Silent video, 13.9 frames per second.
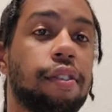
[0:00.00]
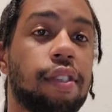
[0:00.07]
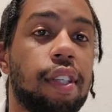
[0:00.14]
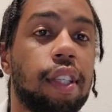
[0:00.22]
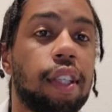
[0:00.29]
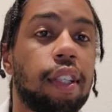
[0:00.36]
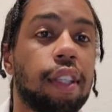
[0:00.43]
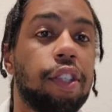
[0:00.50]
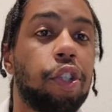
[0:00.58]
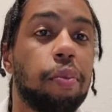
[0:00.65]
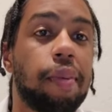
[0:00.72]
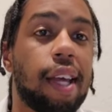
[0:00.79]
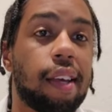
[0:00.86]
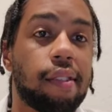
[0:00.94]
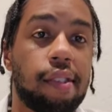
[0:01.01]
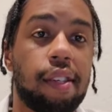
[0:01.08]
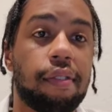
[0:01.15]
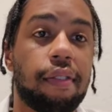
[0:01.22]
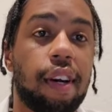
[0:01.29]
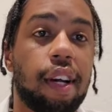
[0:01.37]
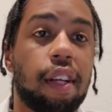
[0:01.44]
the Adobe XD
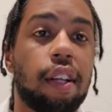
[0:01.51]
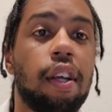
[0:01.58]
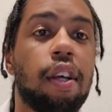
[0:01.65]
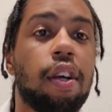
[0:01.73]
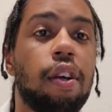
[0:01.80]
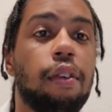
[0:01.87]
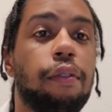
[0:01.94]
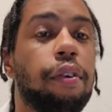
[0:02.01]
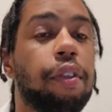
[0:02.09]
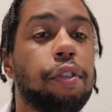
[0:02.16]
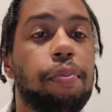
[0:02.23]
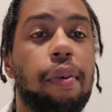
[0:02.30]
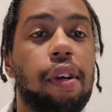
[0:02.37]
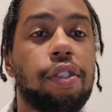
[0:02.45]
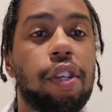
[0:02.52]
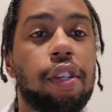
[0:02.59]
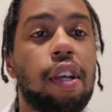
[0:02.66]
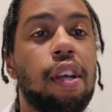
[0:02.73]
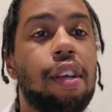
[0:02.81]
file for this project,